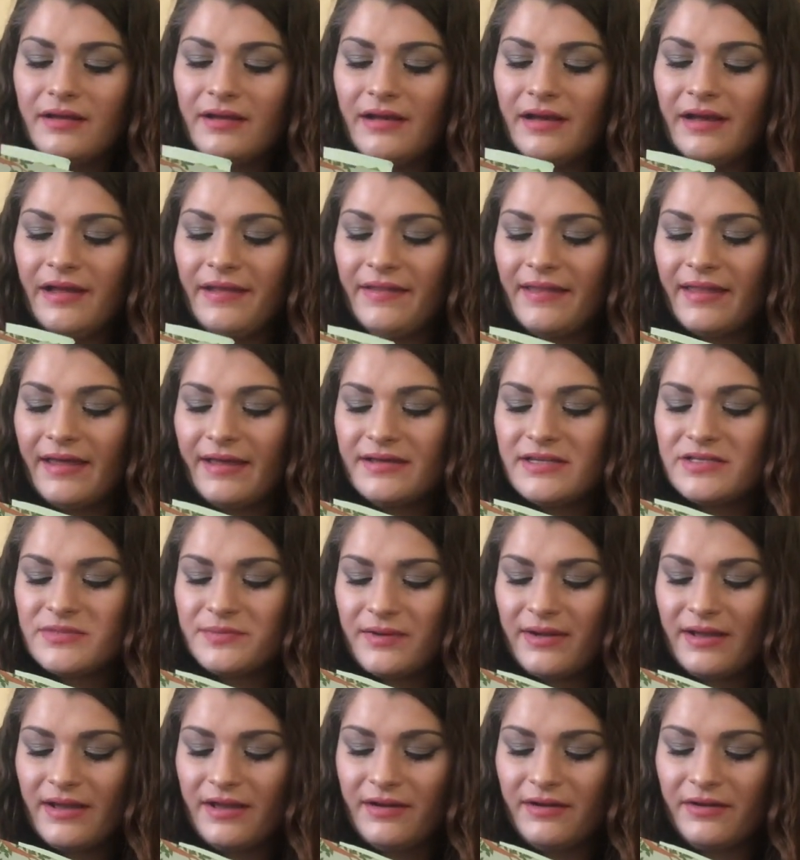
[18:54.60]
And that is
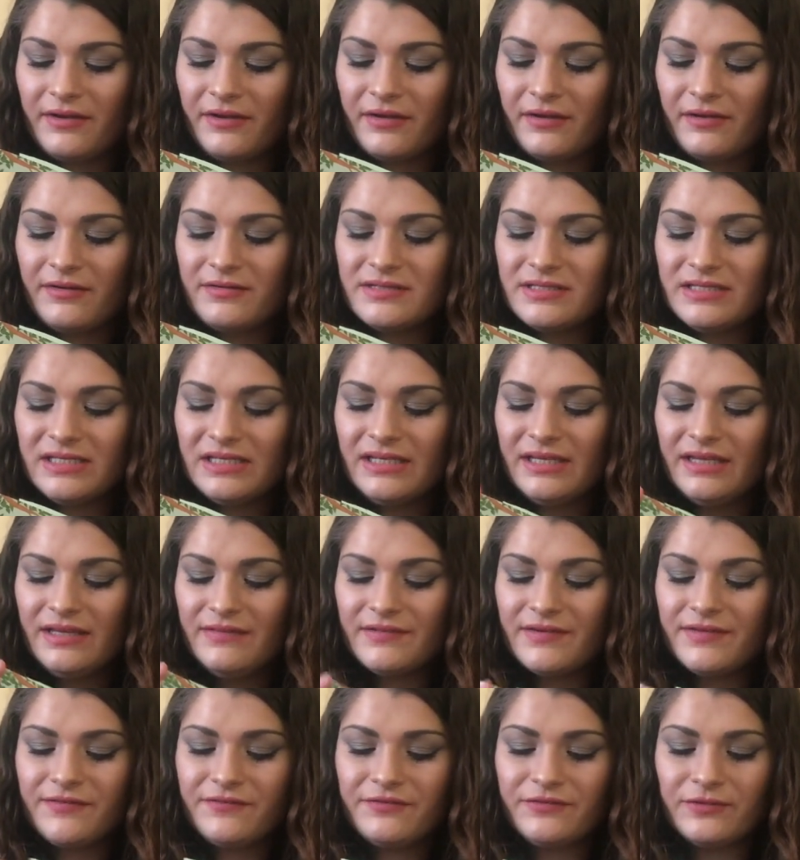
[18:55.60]
where I'm going to
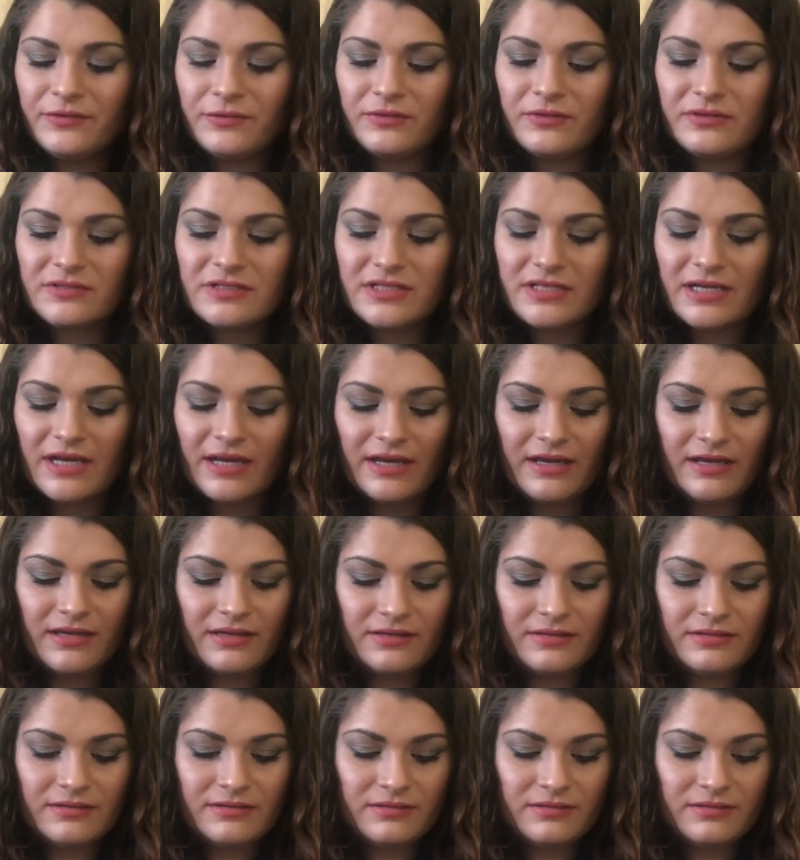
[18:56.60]
leave it for today.